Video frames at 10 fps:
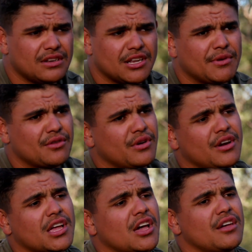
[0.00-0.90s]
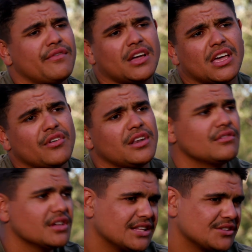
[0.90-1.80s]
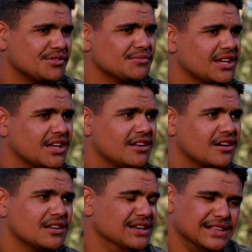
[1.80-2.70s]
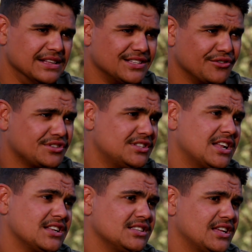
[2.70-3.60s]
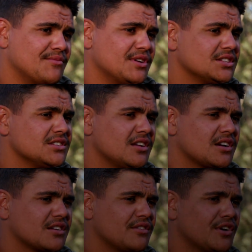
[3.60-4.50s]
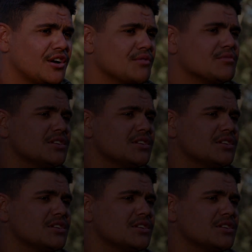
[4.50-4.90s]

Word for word: No matter where I go, if I go anywhere, that's what I'm saying. Like, the rooster, don't understand how much like of a home it